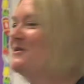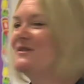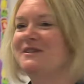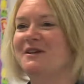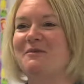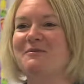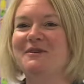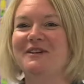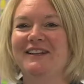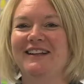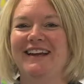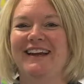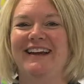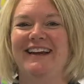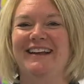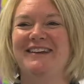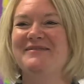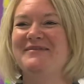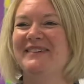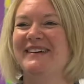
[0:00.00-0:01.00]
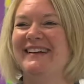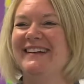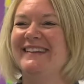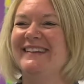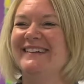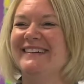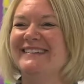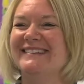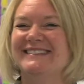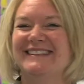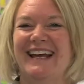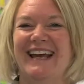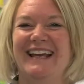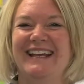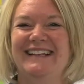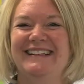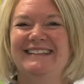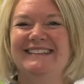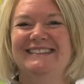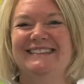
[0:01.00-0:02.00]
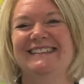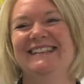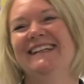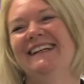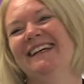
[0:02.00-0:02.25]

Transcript: stimulating, but it looks nice.